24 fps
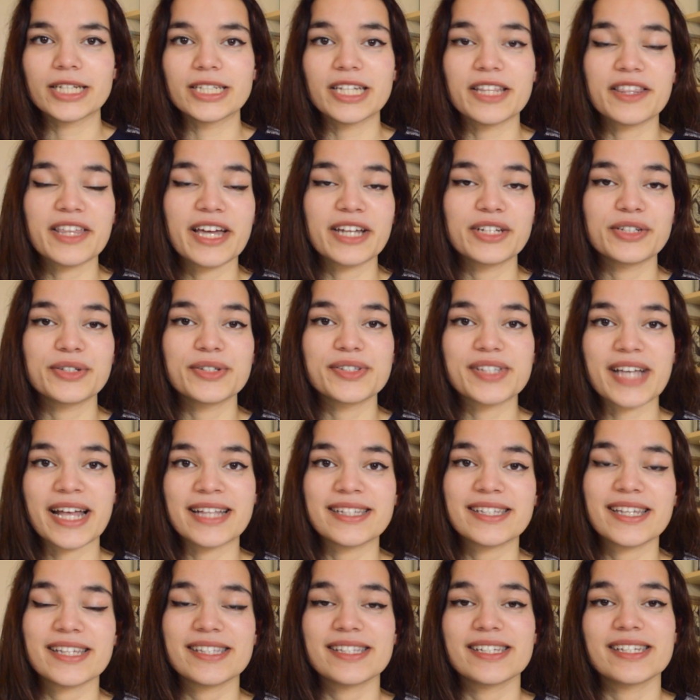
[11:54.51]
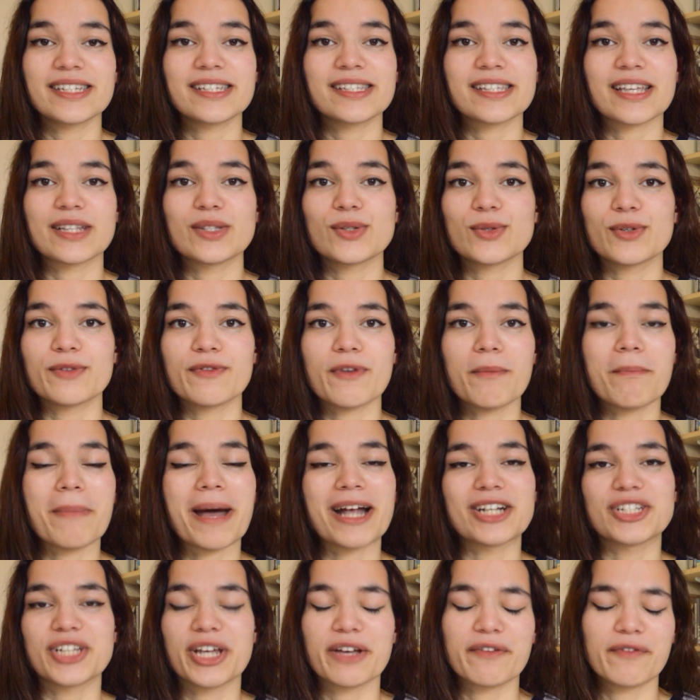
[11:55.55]
Nathaniel's ancestors and sort of the
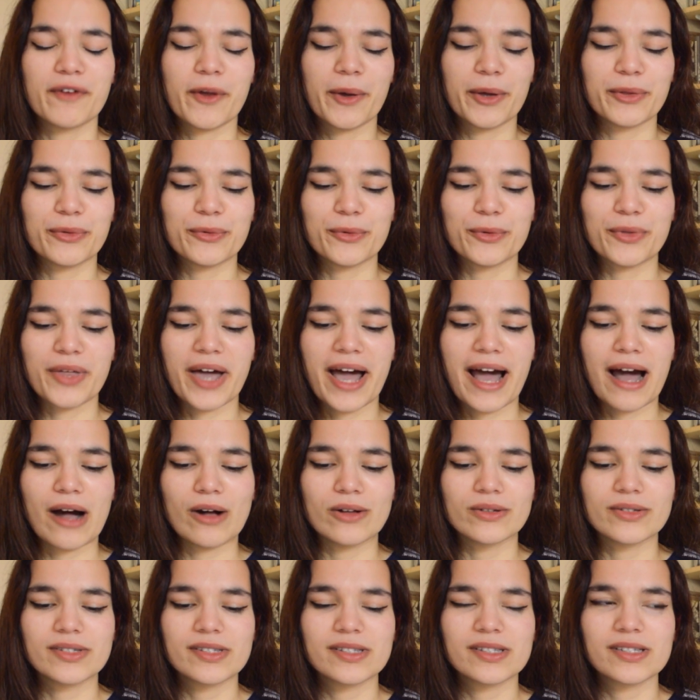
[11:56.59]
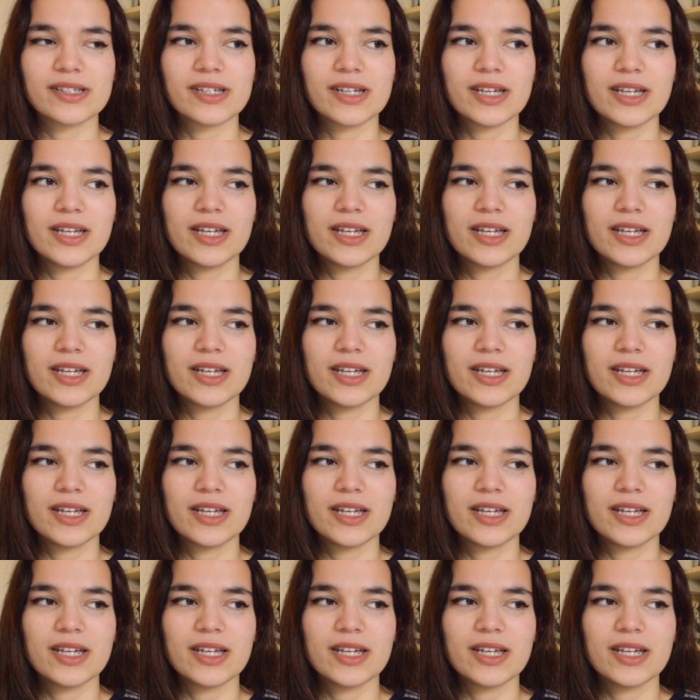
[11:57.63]
magic flowing through the house,